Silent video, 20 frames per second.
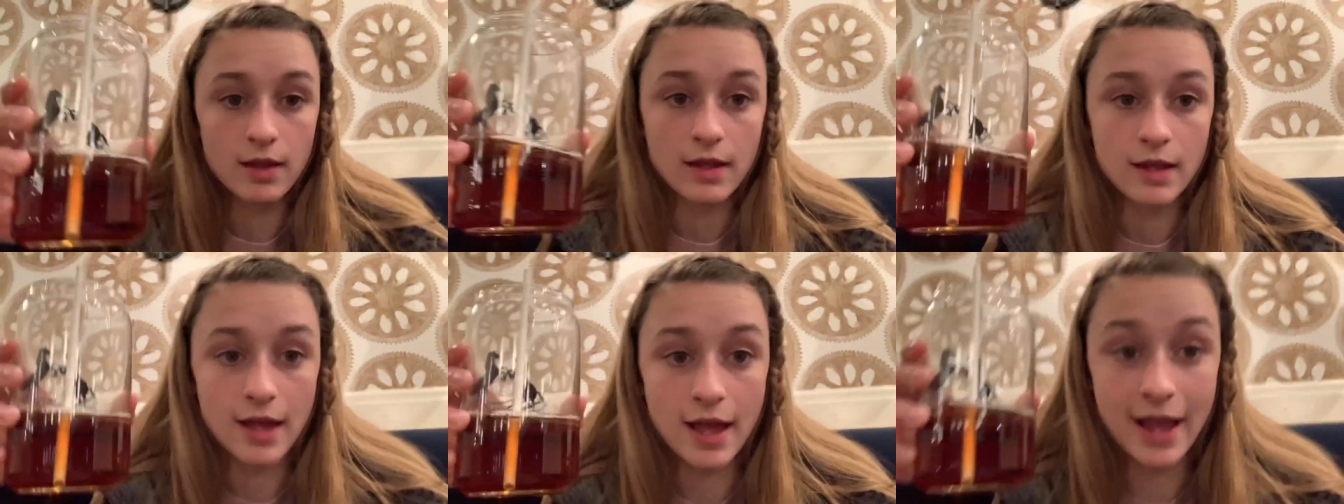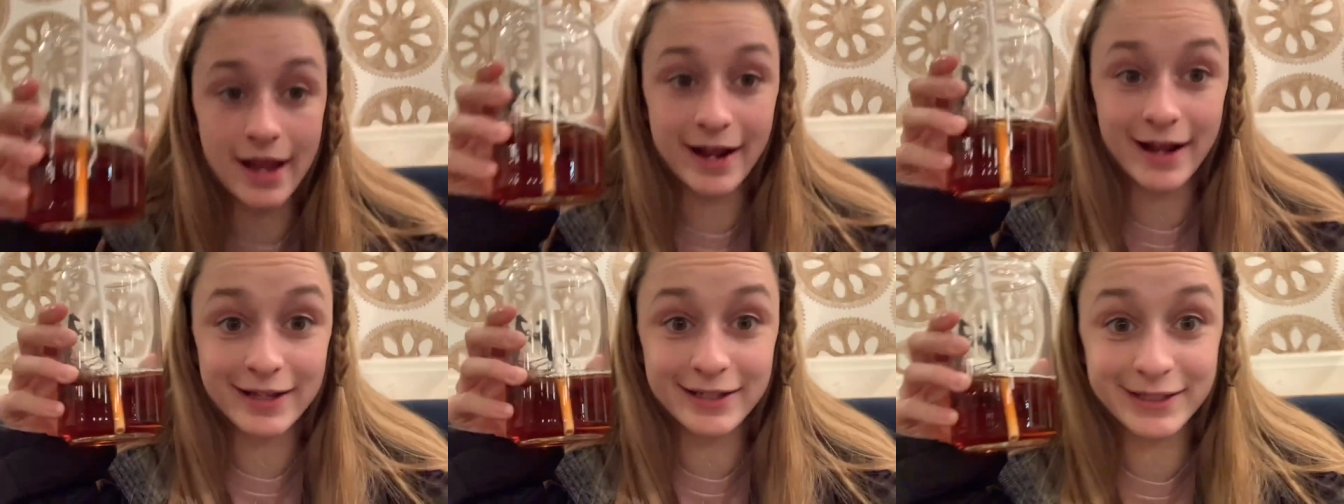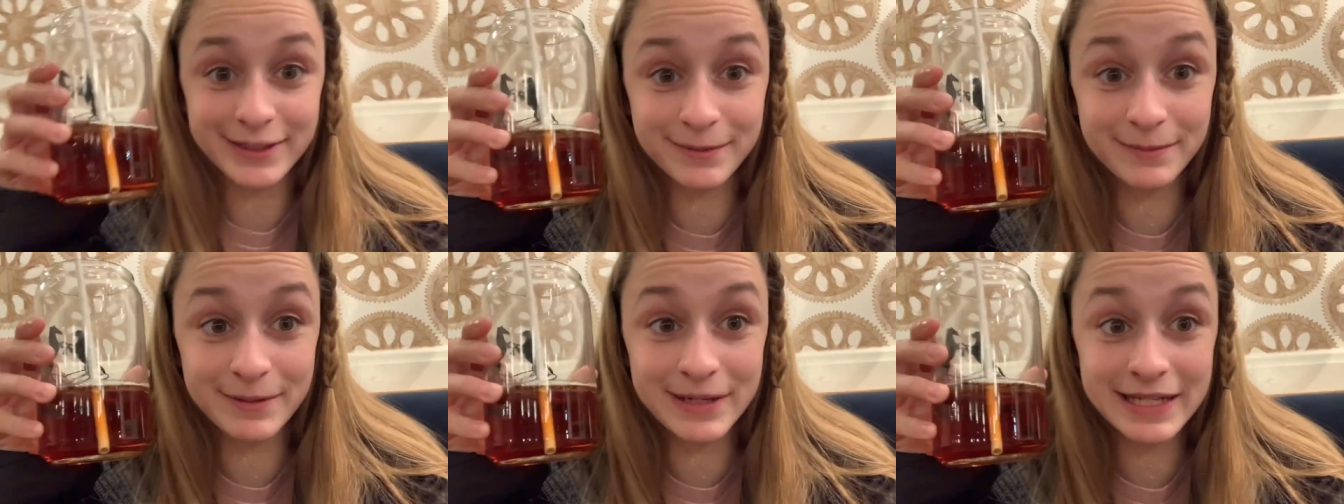I got
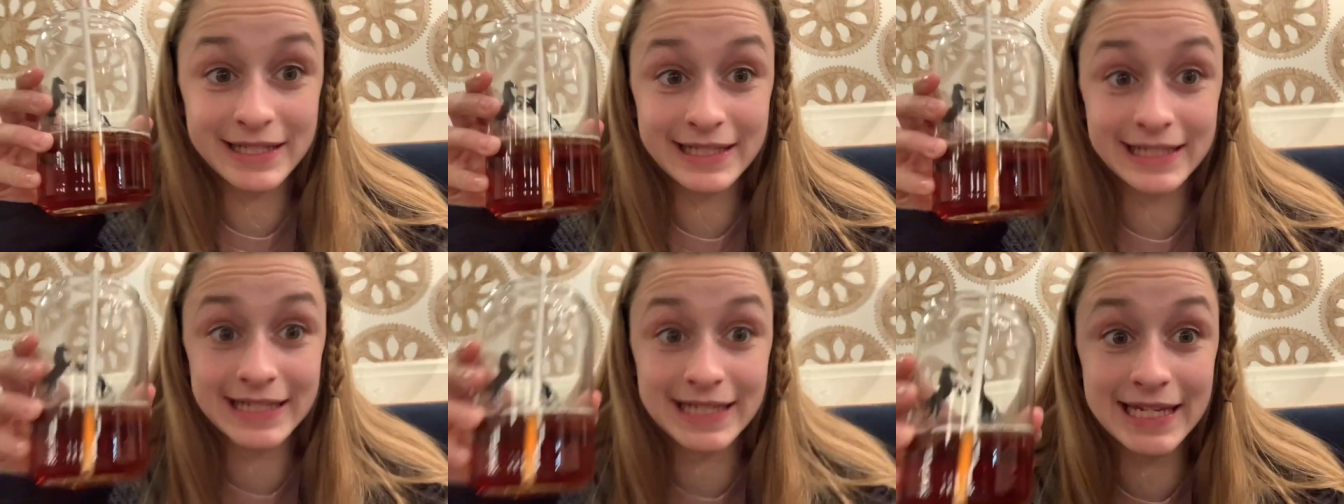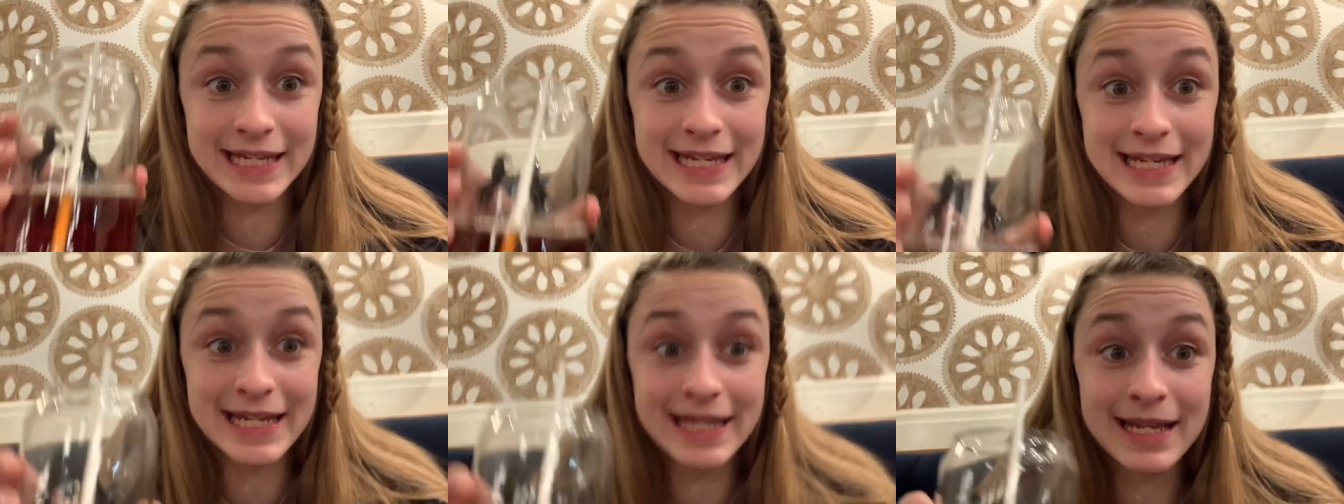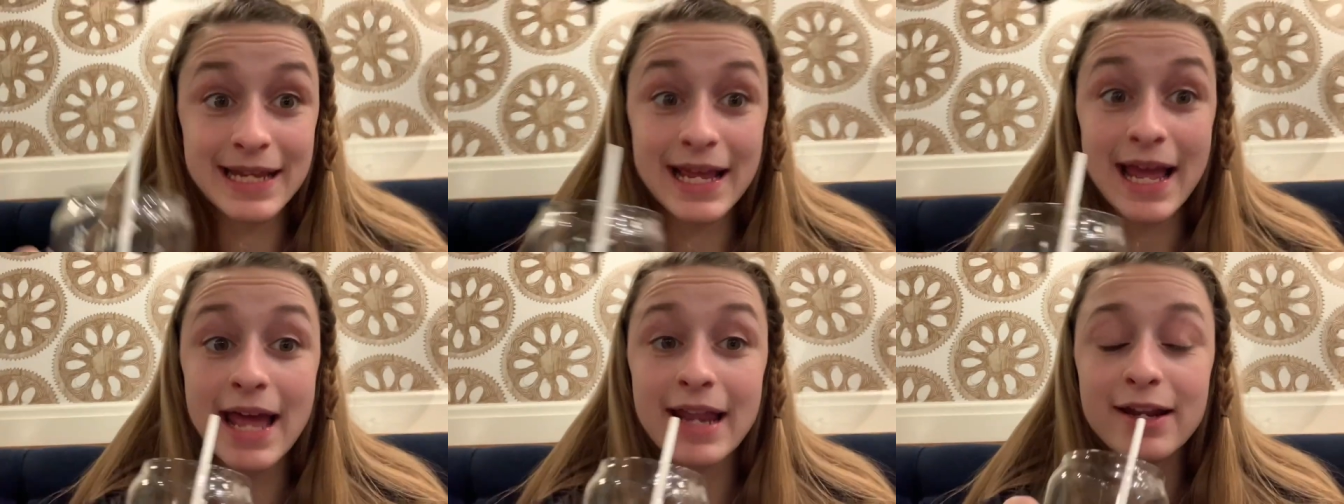sweet
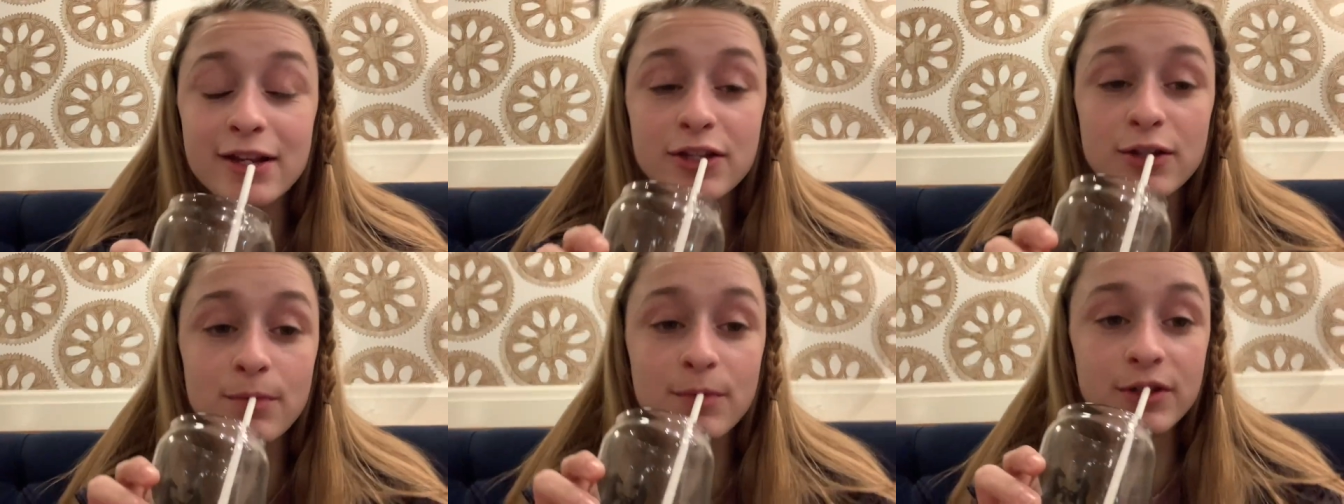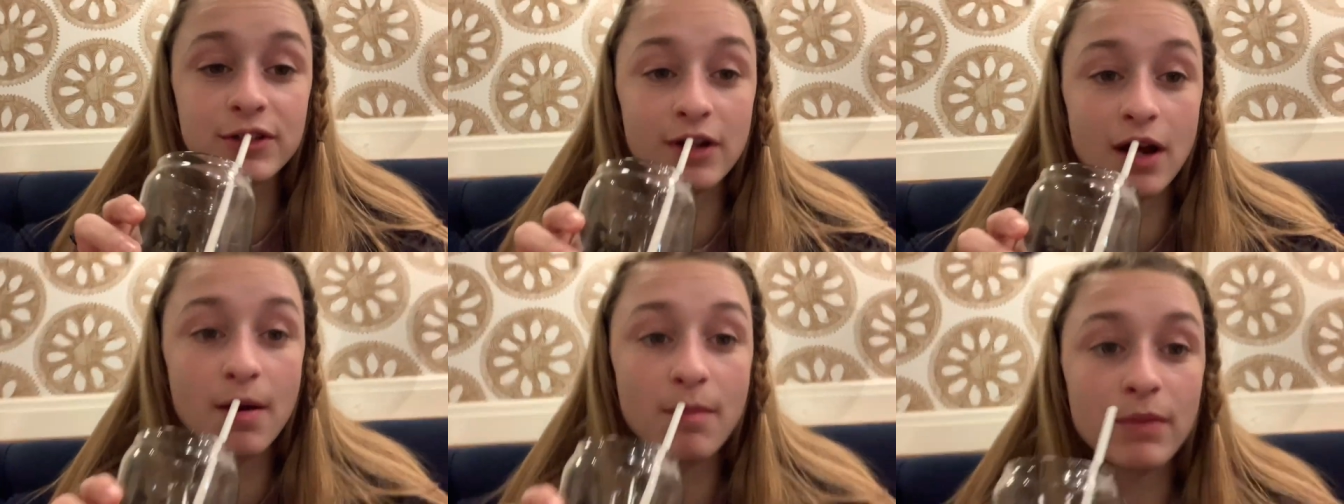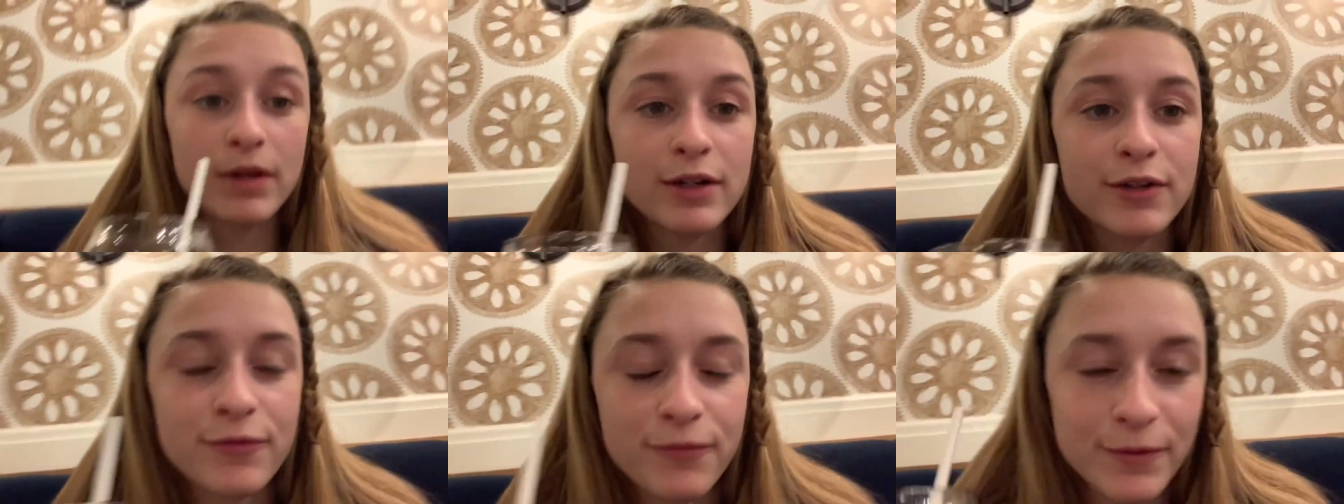tea, and it's almost gone,
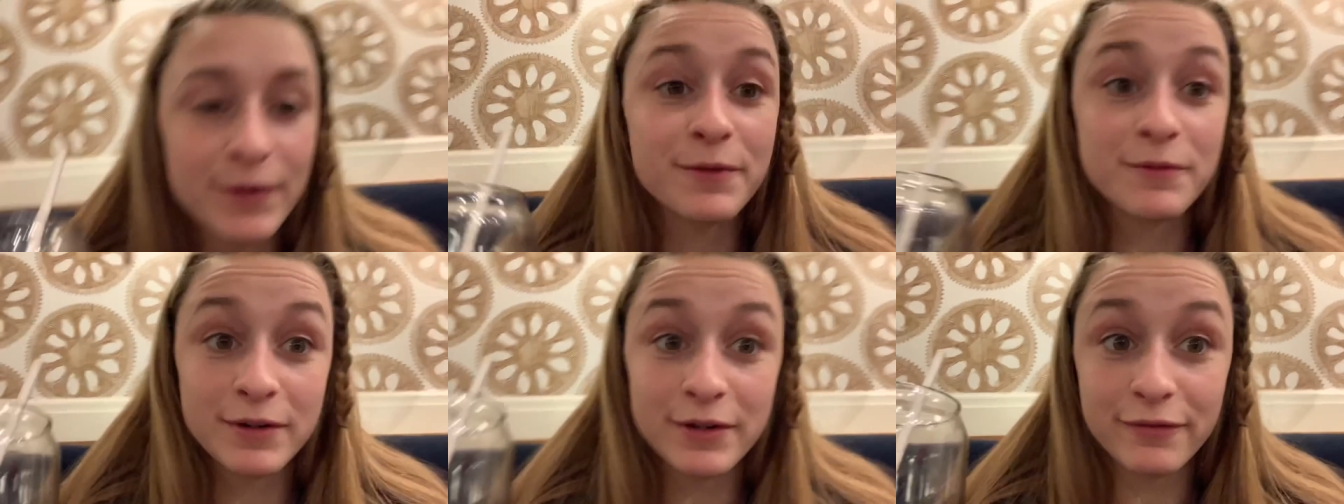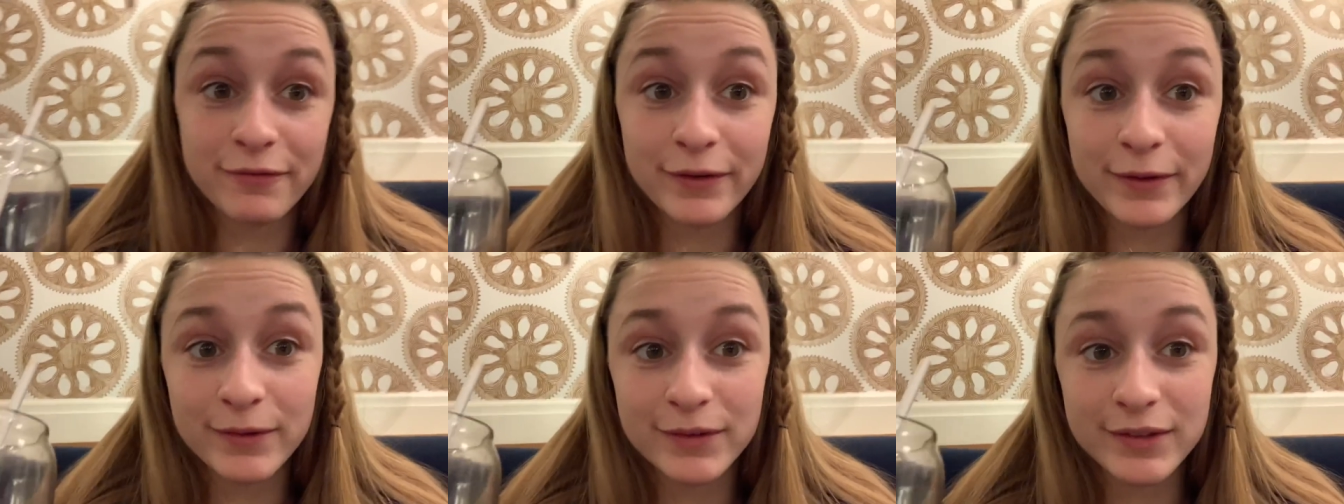but it's free refill.